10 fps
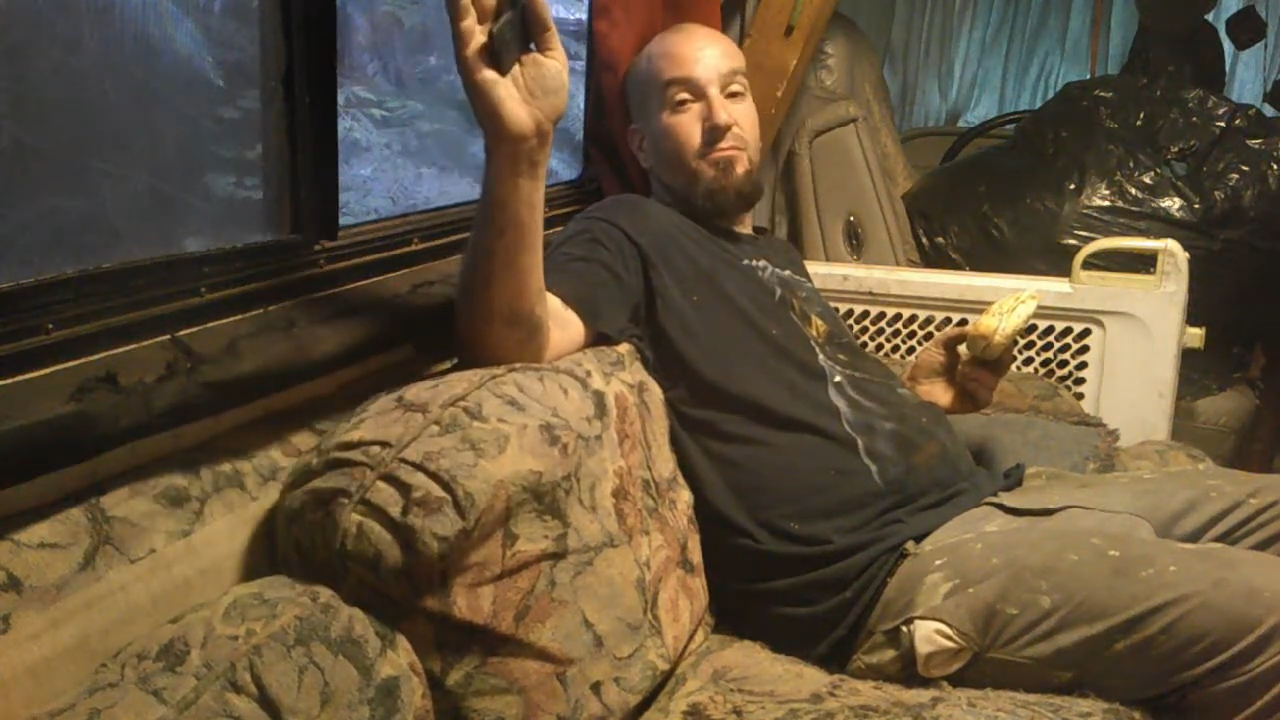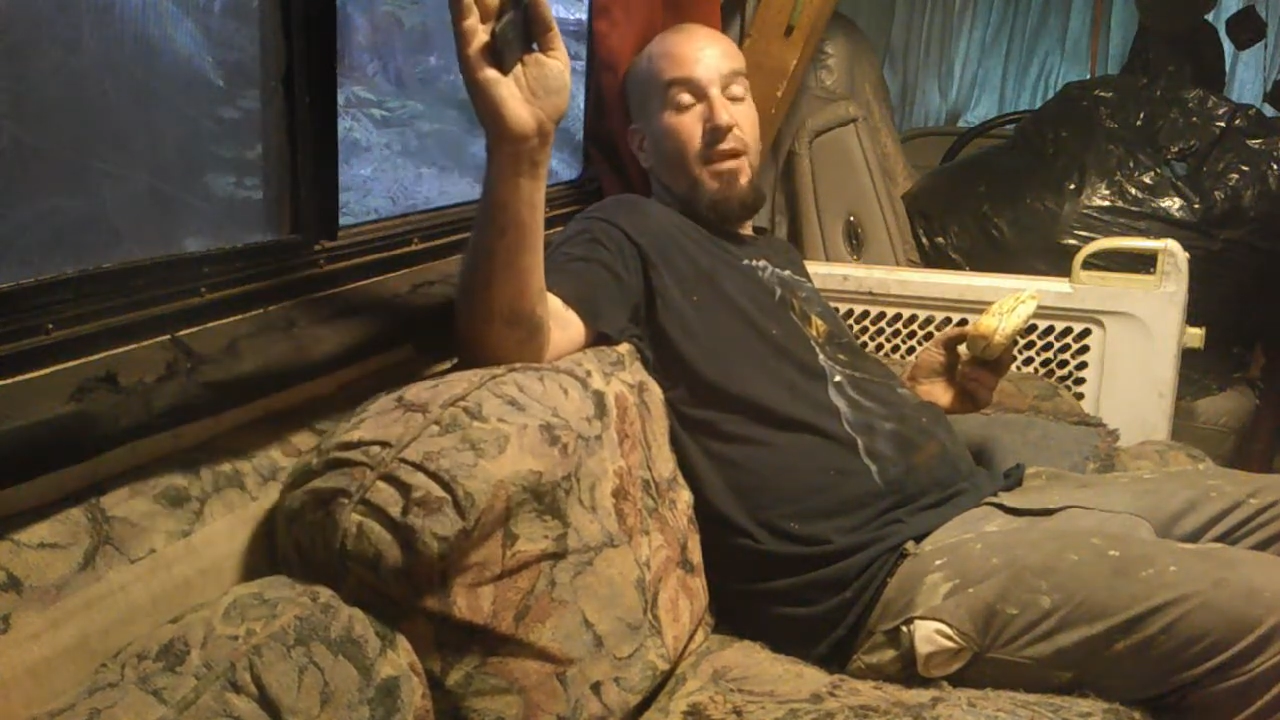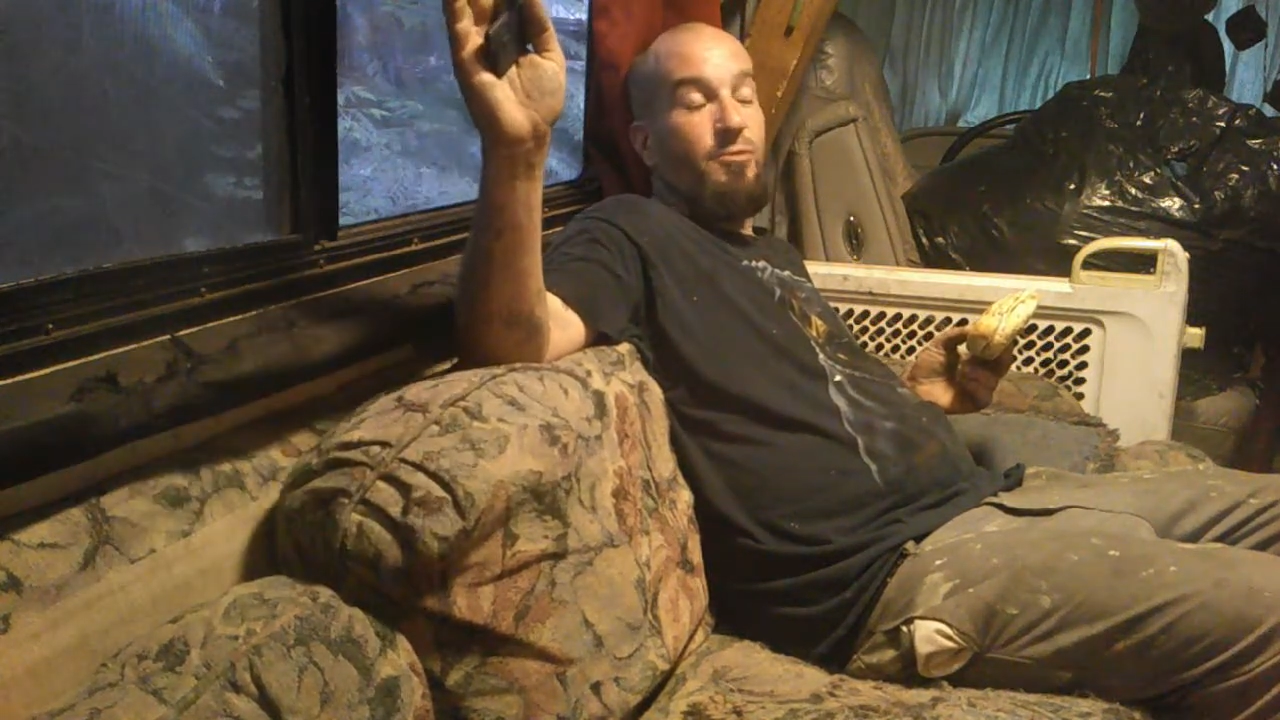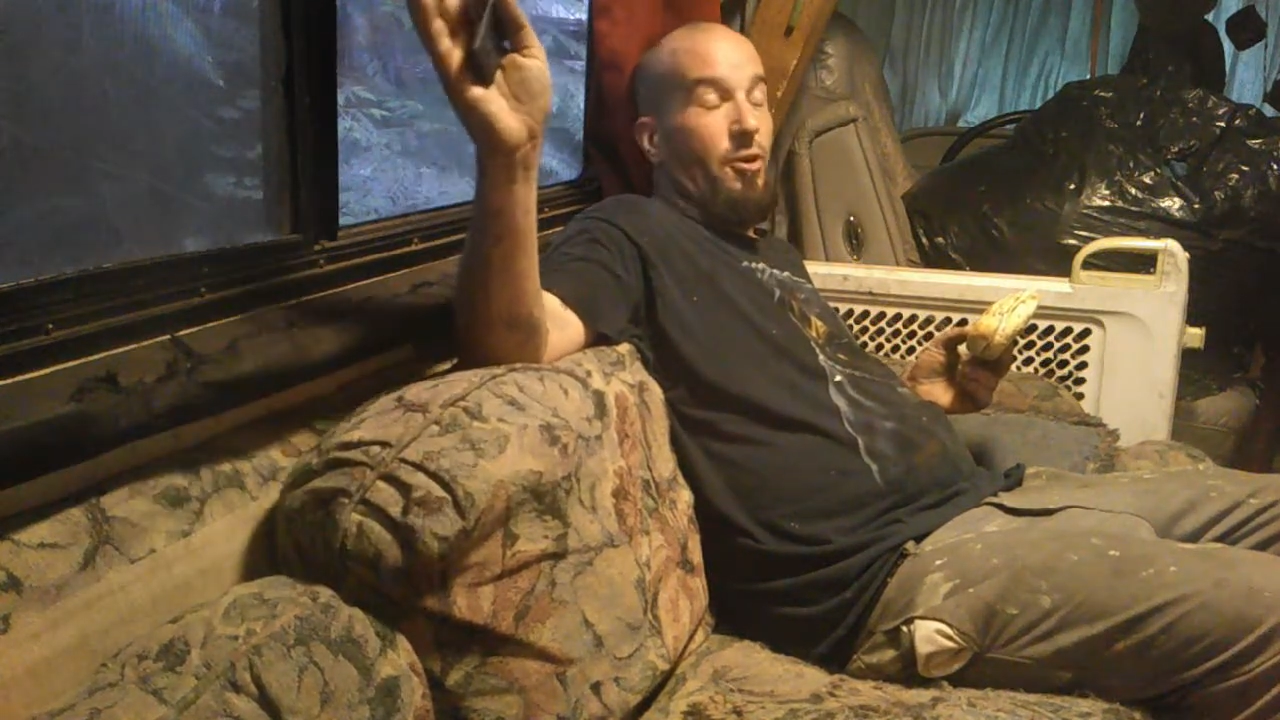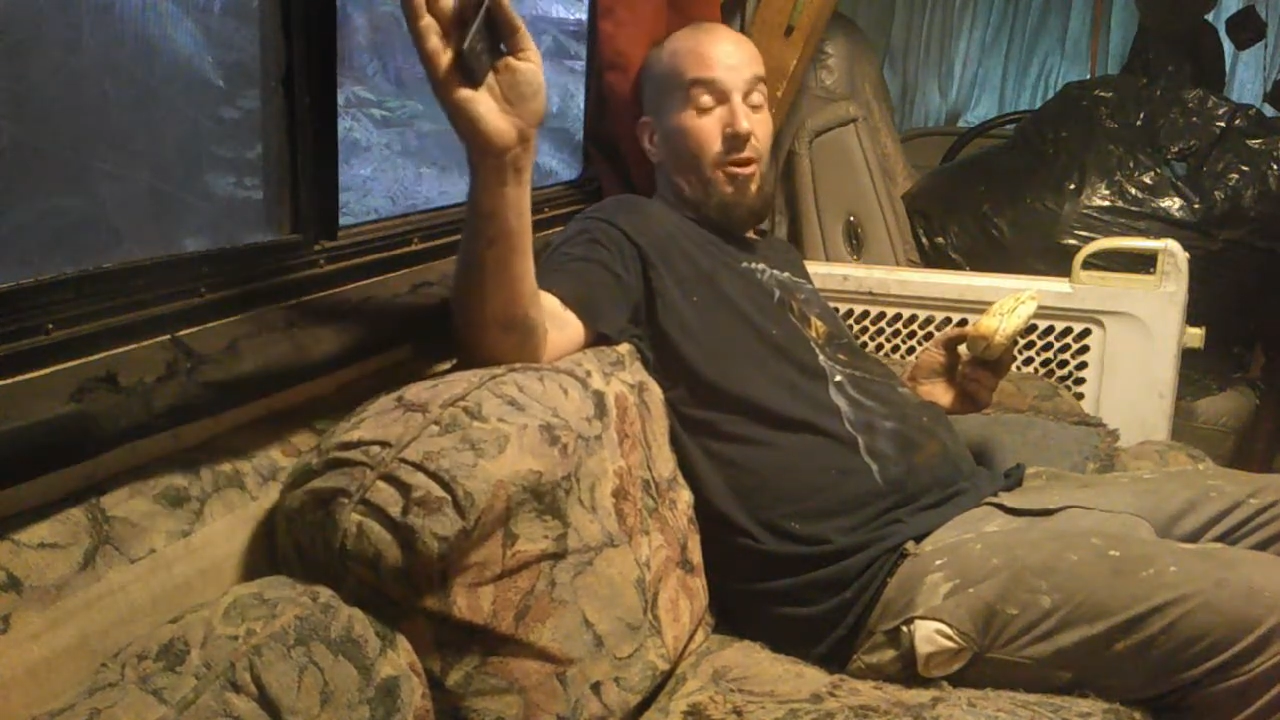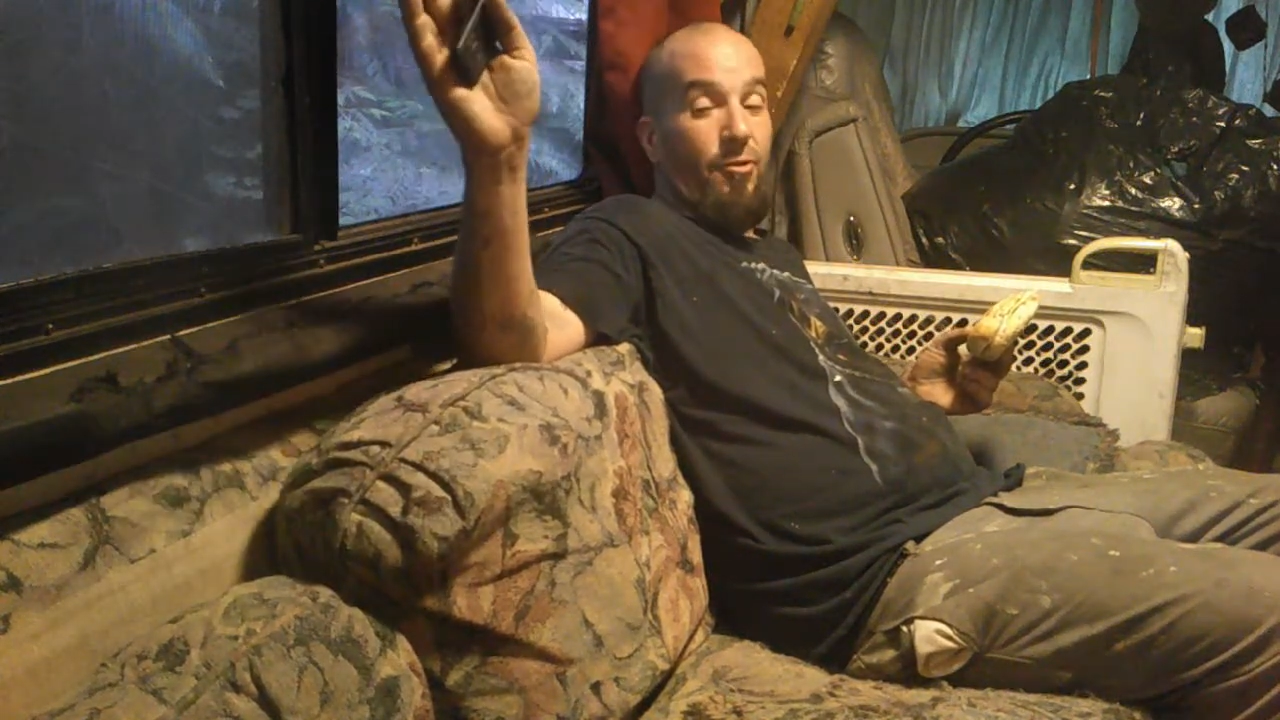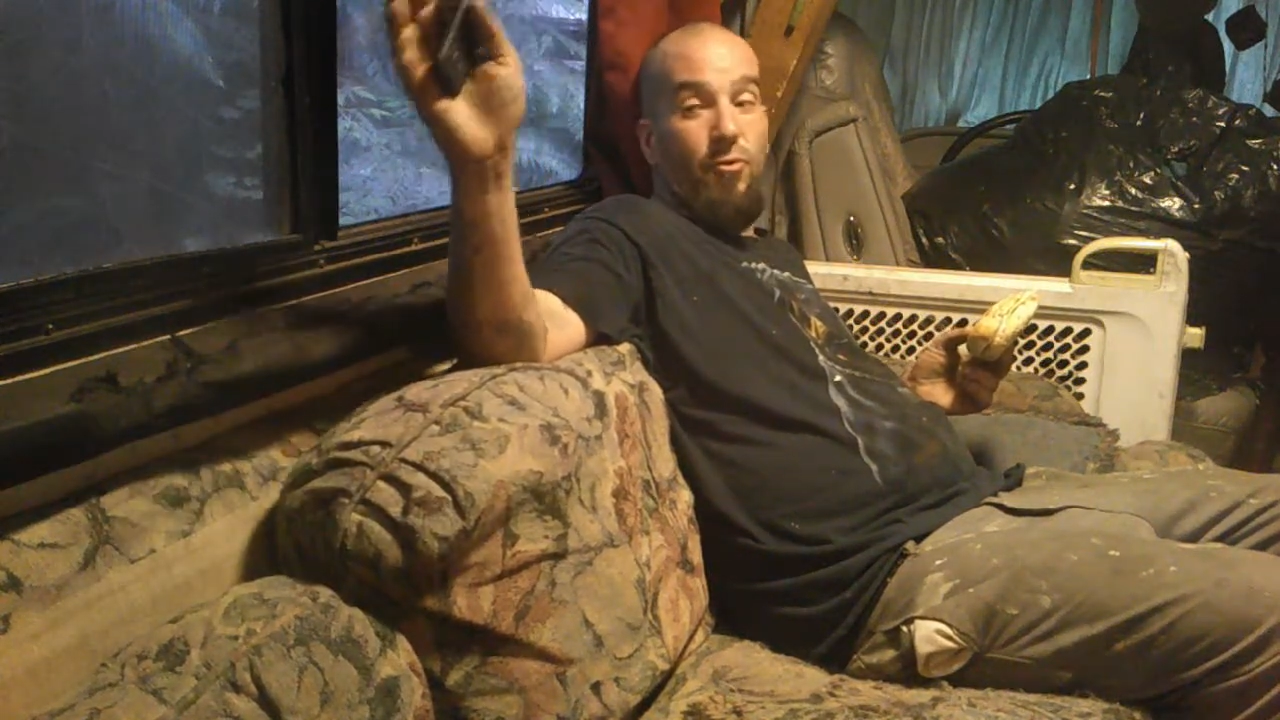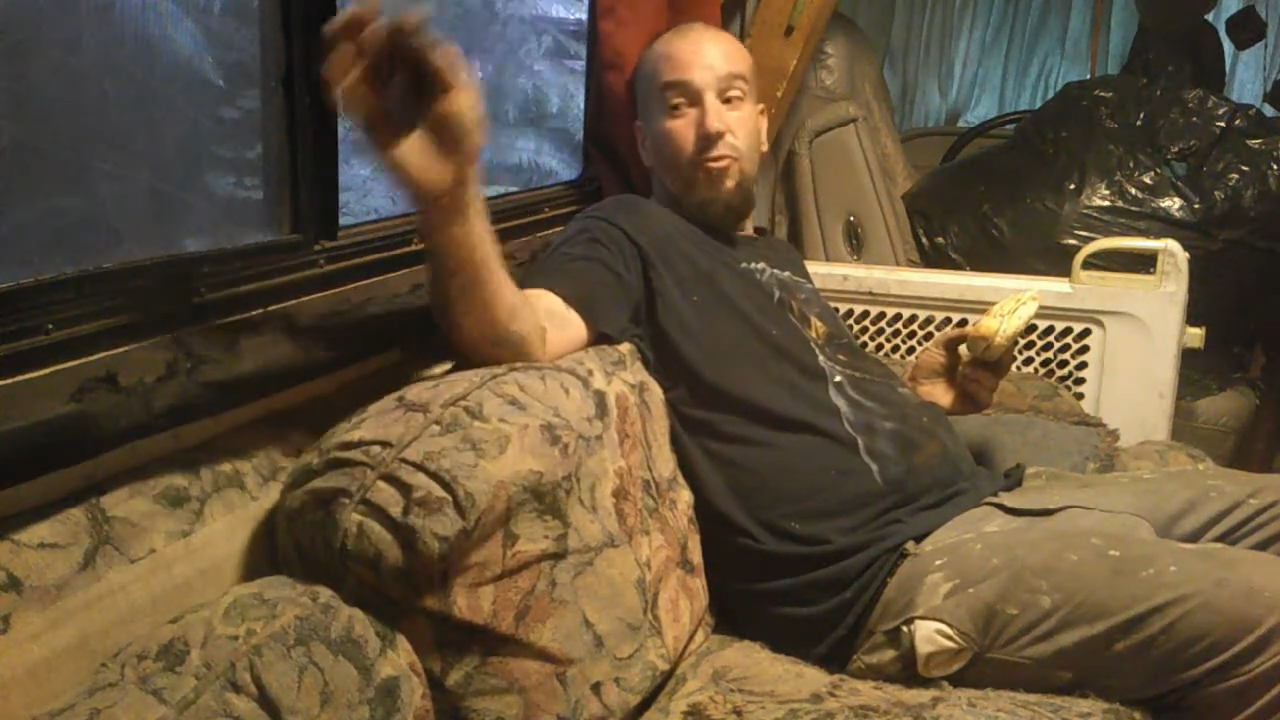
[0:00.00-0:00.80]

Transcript: I'm sure it'll do